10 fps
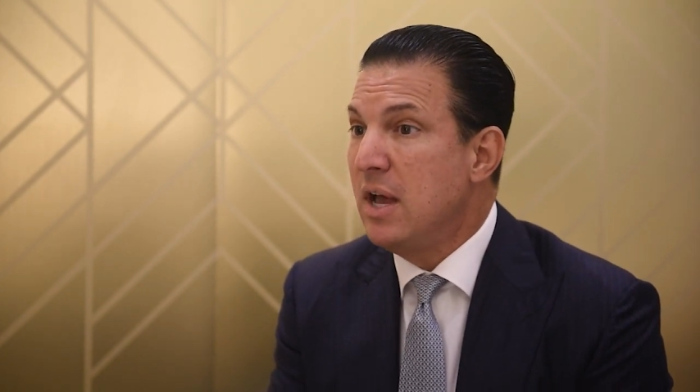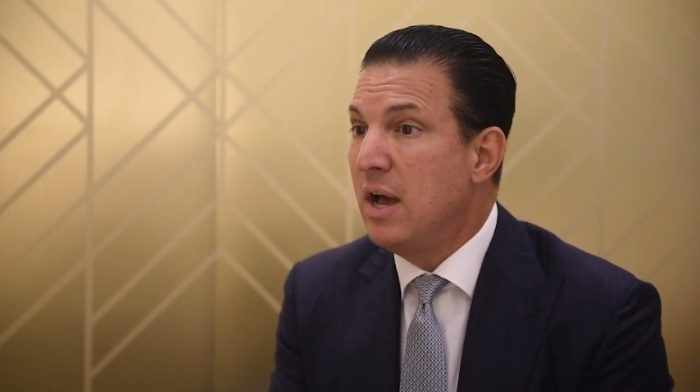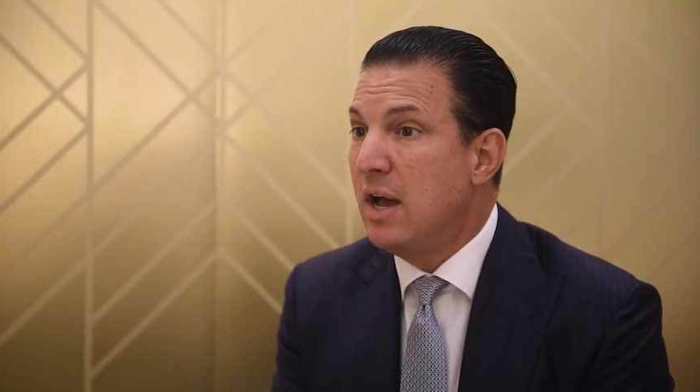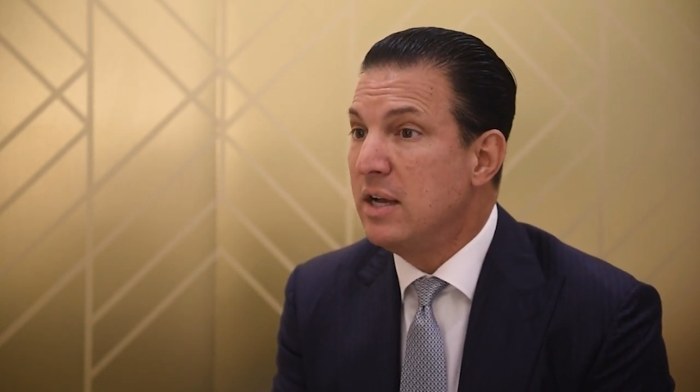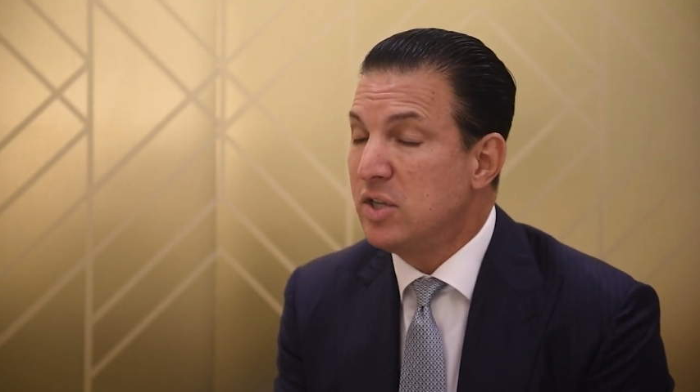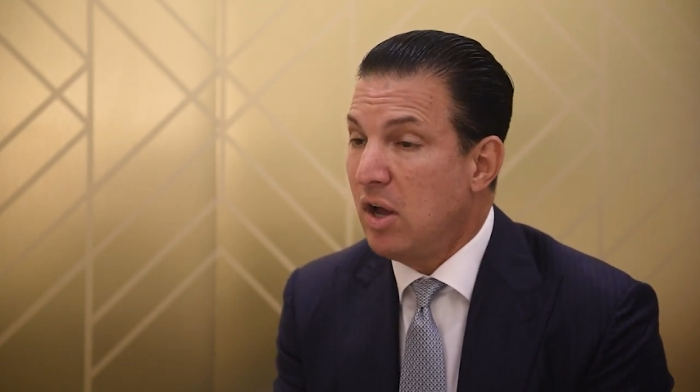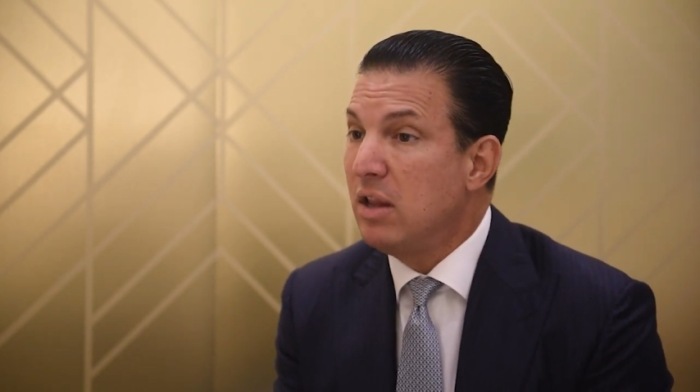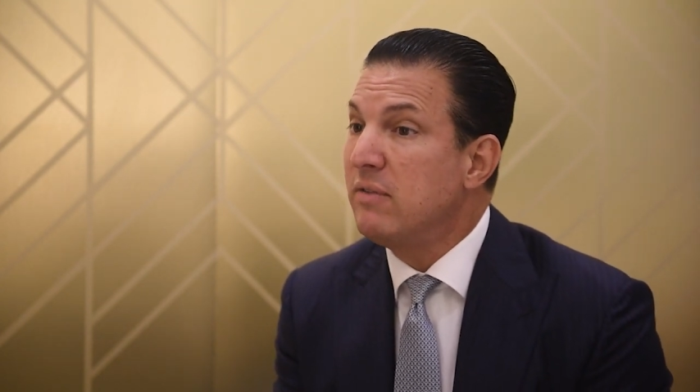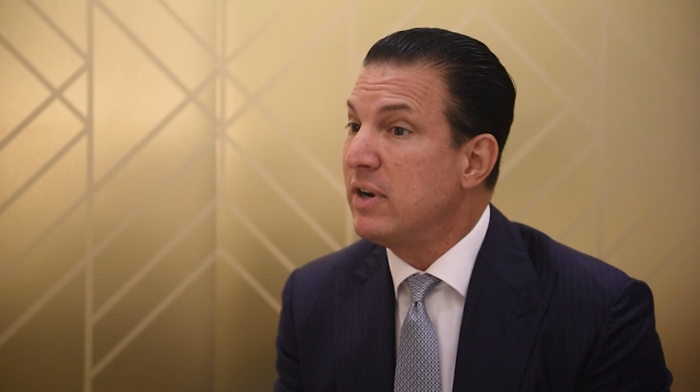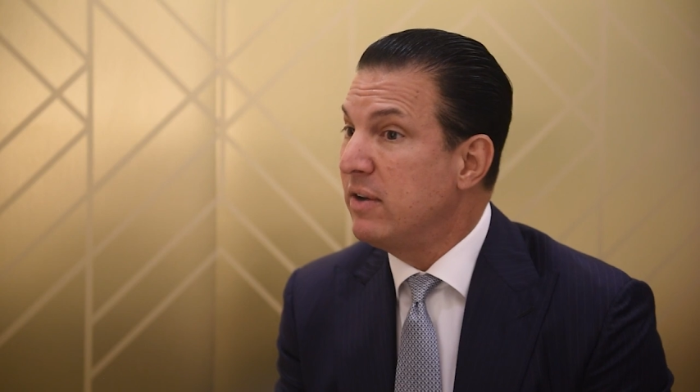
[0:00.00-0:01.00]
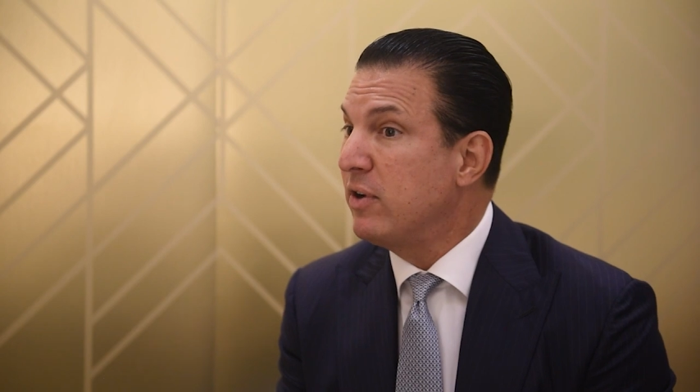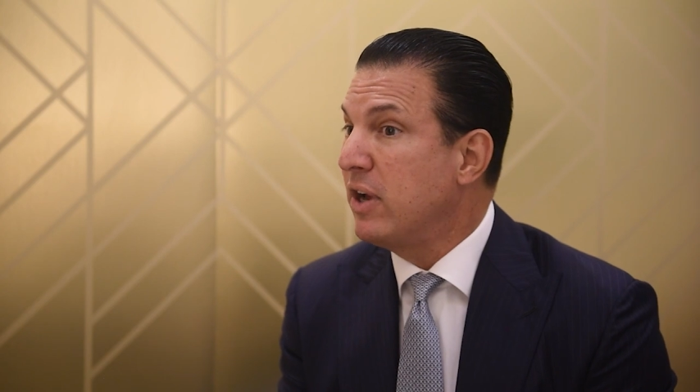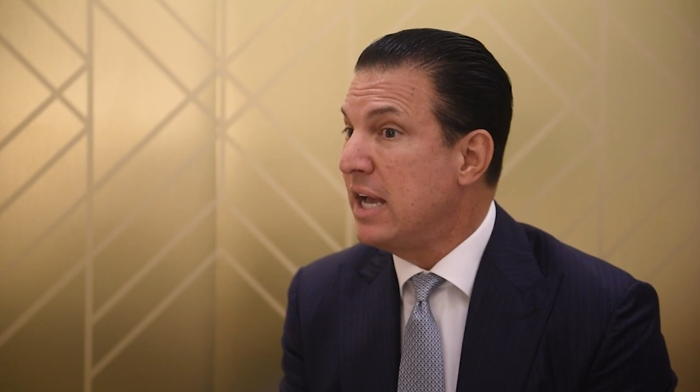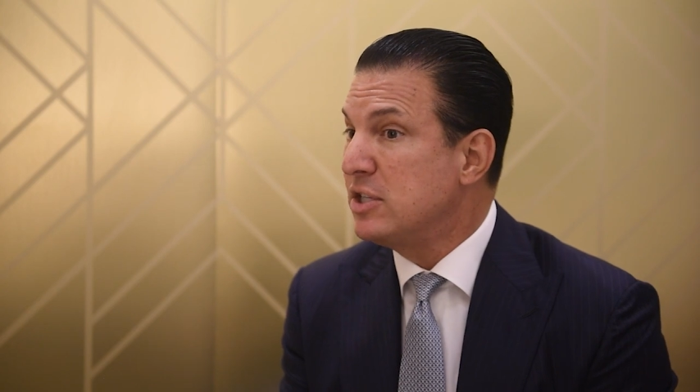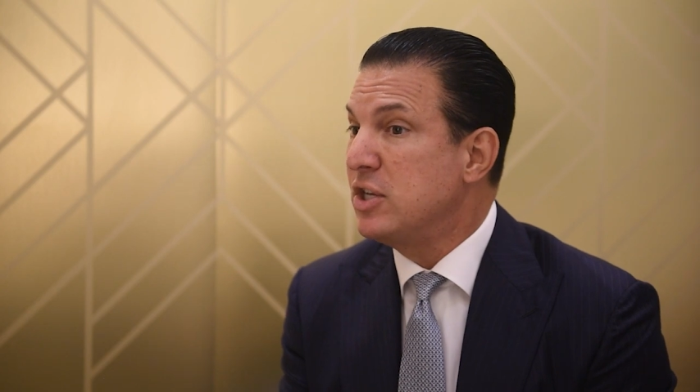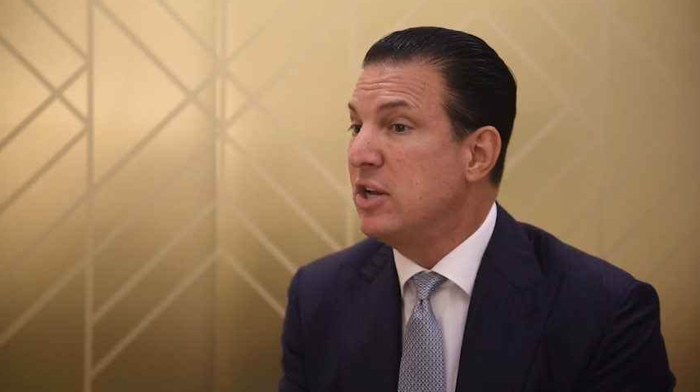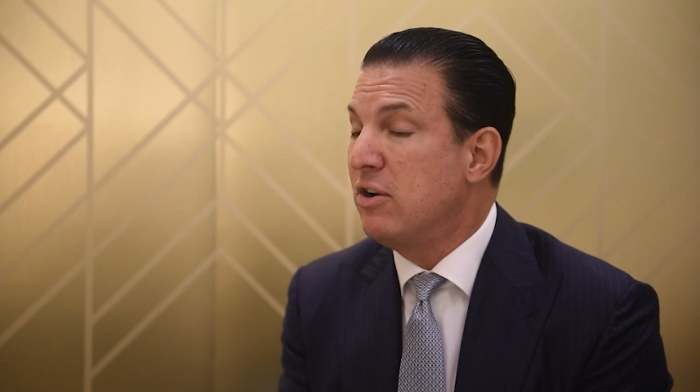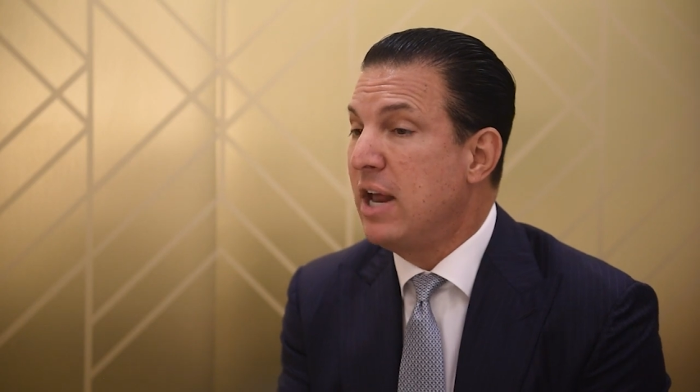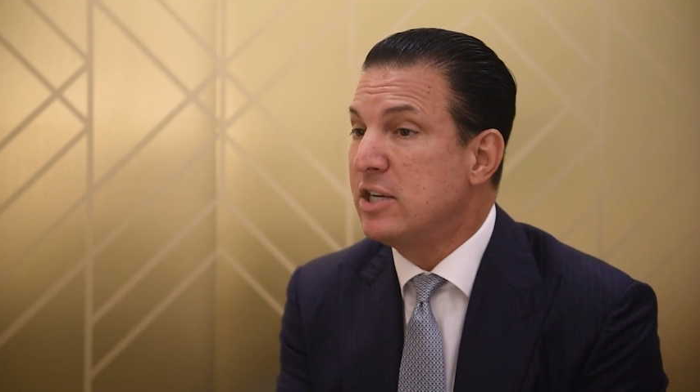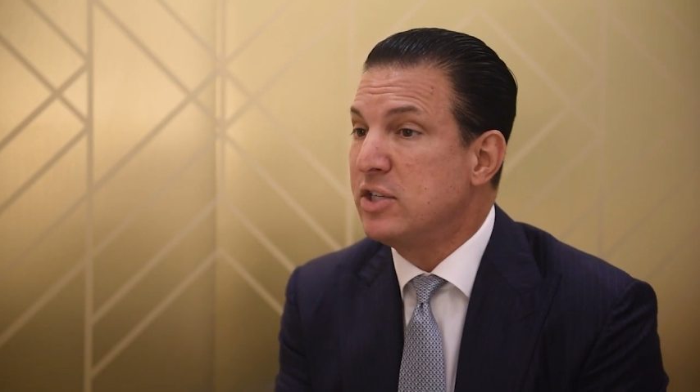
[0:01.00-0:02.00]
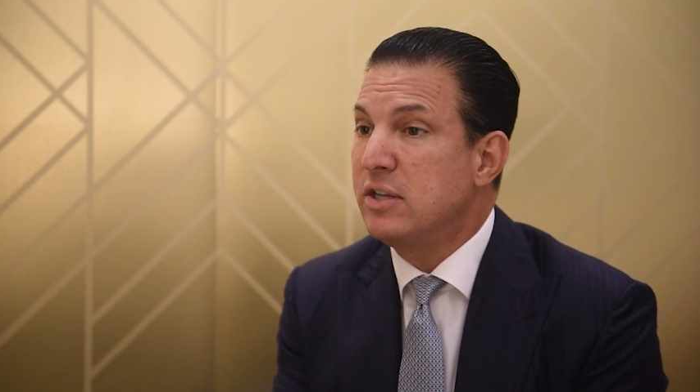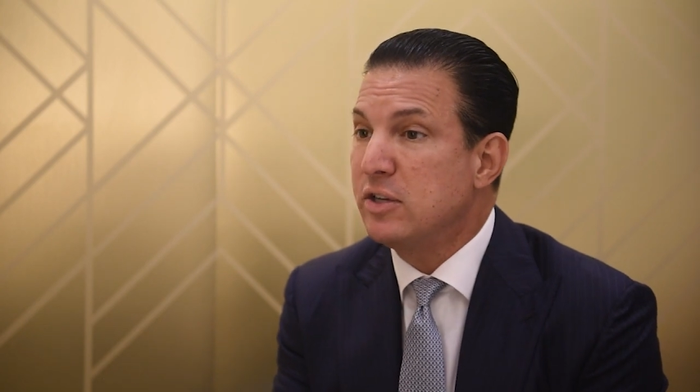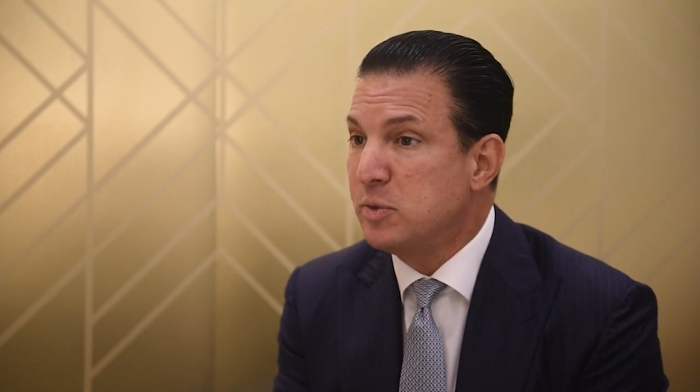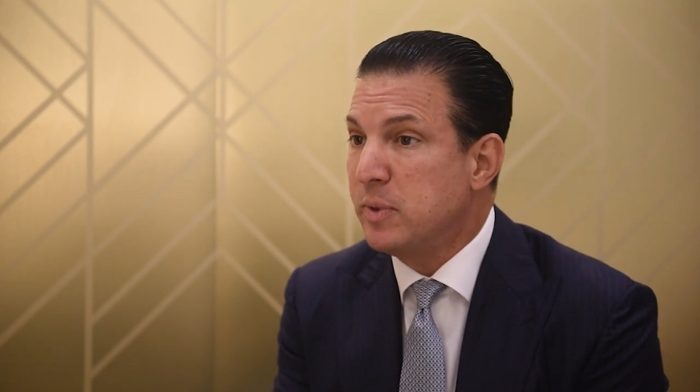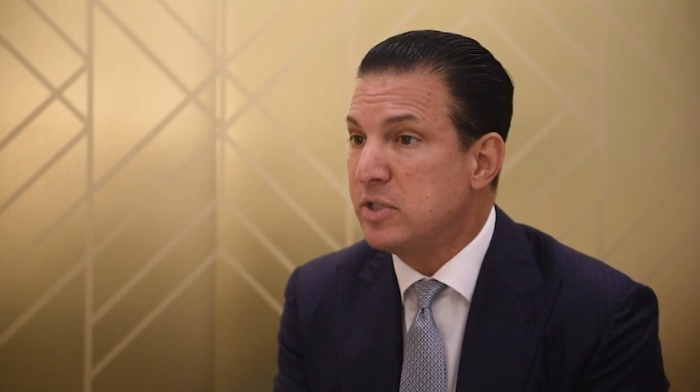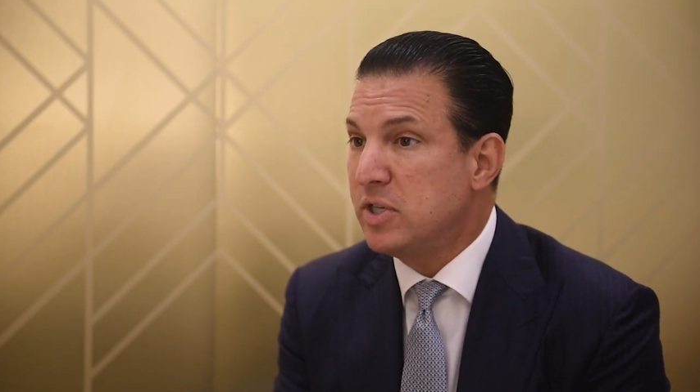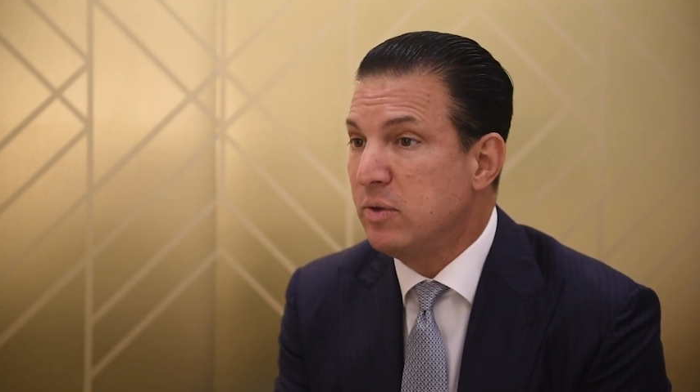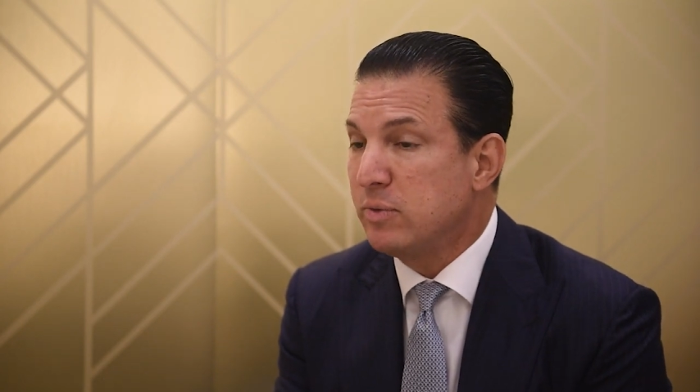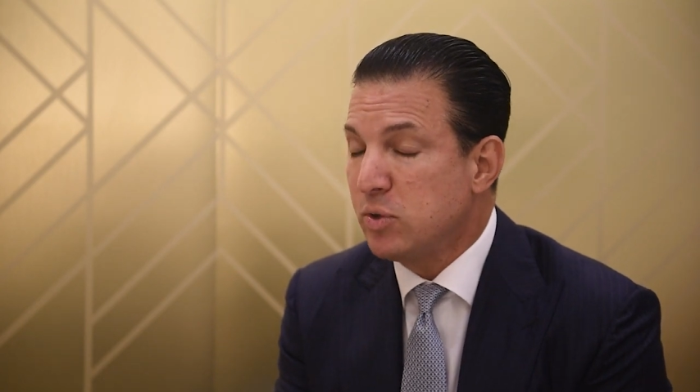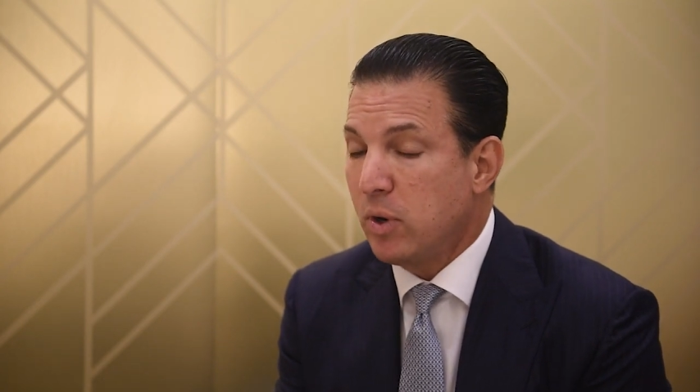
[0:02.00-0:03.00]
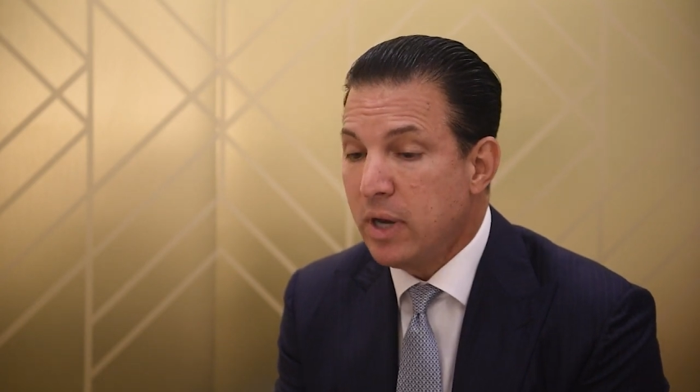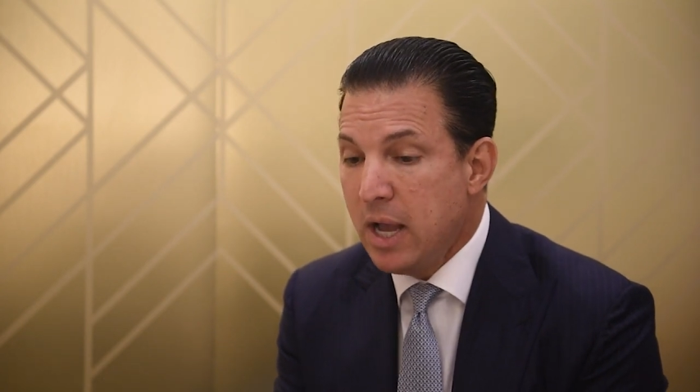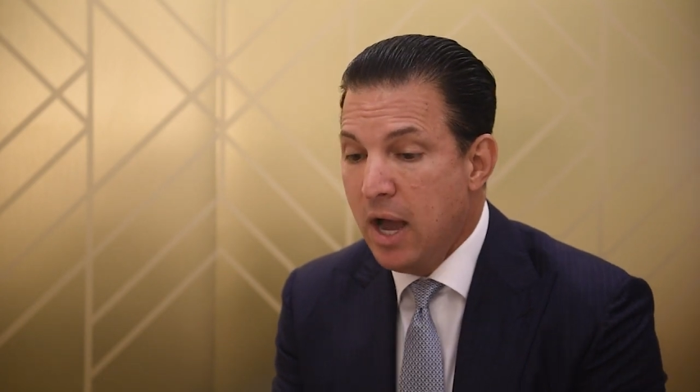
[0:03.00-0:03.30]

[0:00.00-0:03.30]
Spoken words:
to all of our different guests internationally that are experiencing the resort.